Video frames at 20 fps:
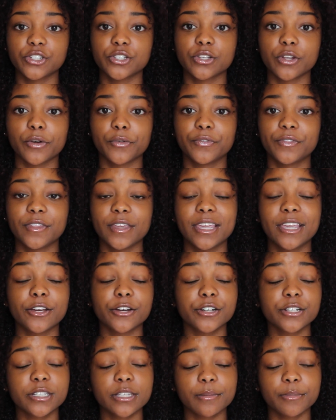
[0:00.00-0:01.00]
So
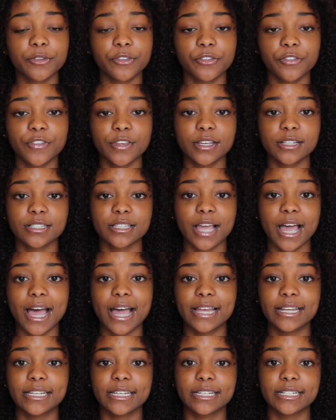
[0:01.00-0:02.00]
here are some of the things that
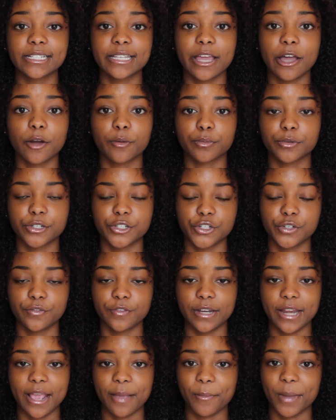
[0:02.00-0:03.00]
I did to help
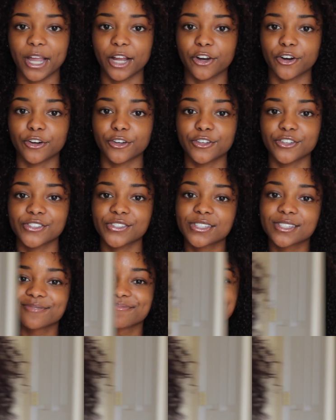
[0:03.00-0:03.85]
rejuvenate my curls.